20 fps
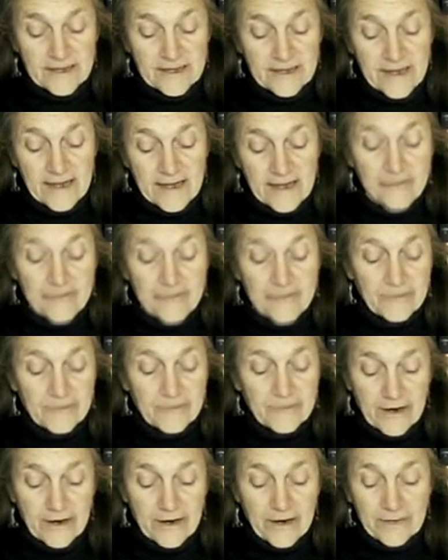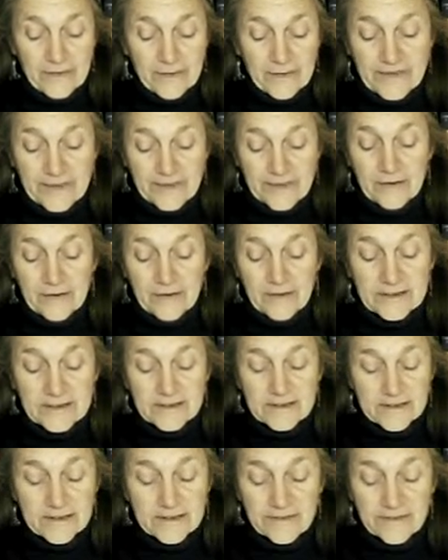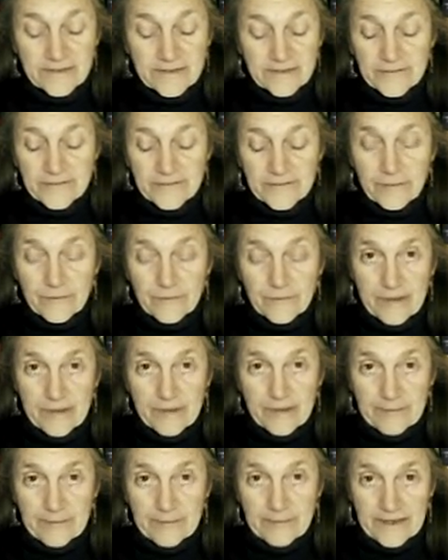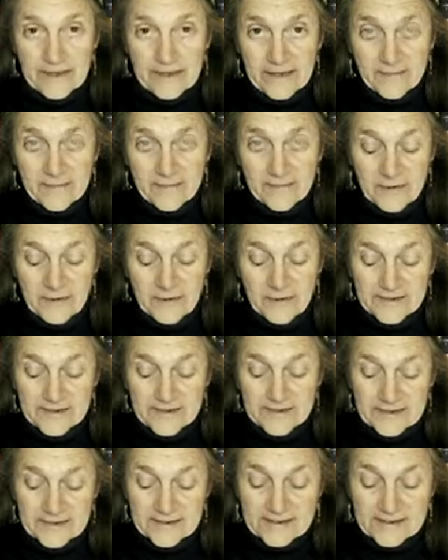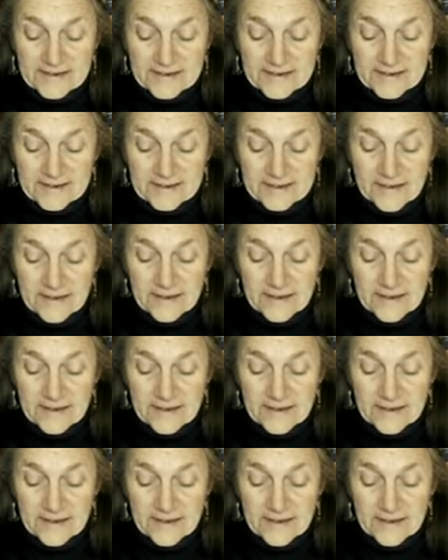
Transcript: everywhere without concern for the well-being of all citizens.